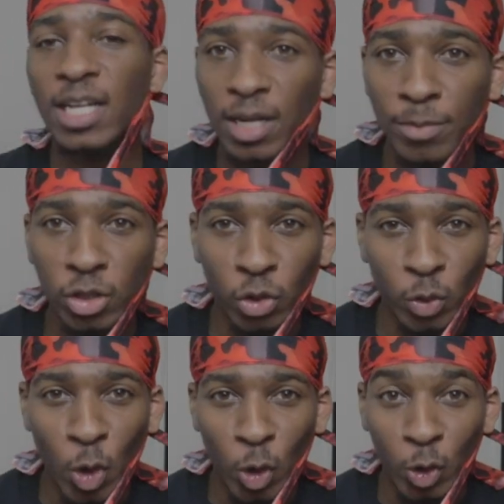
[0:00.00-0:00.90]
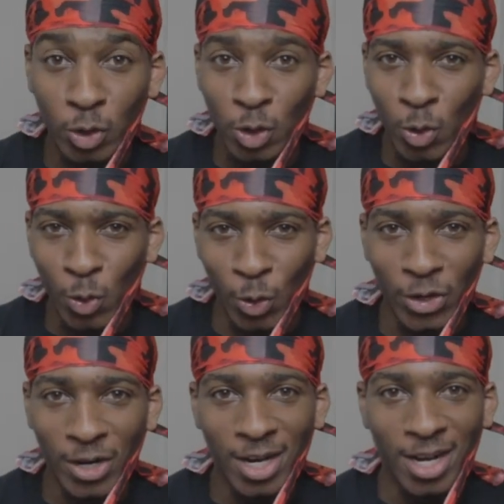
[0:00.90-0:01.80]
let me show y'all a
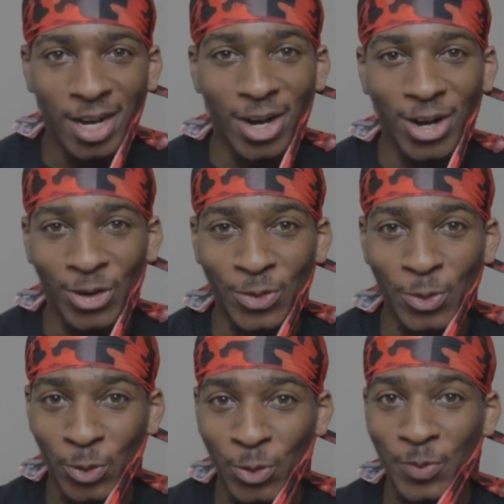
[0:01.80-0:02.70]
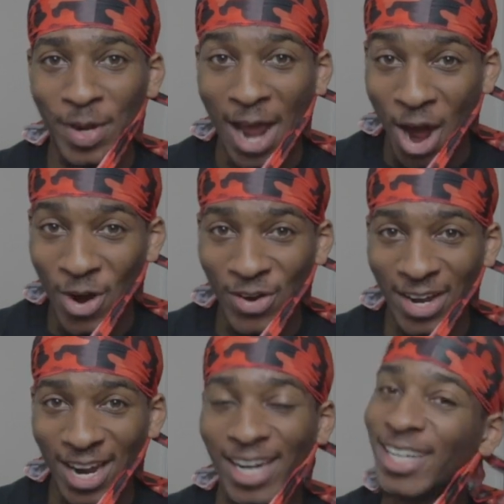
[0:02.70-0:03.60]
tour of the room
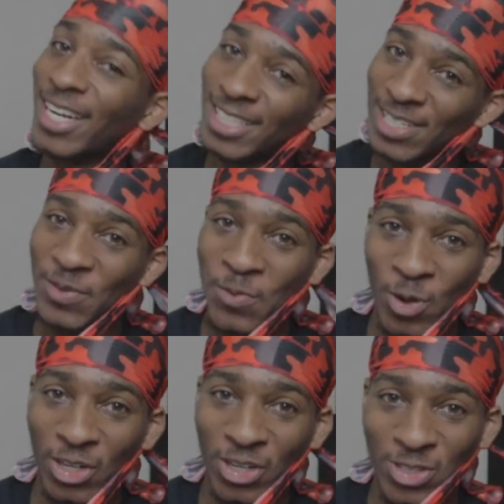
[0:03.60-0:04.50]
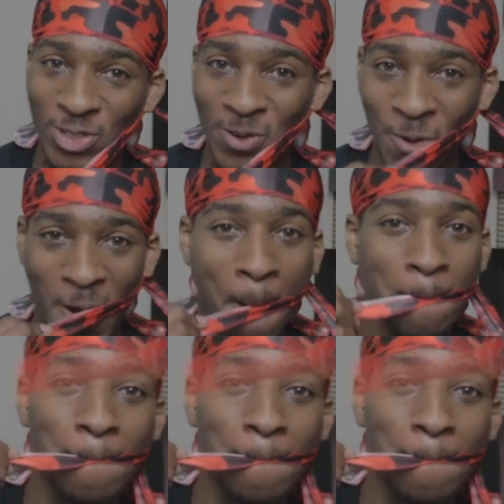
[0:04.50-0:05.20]
now and get to the moral of the story.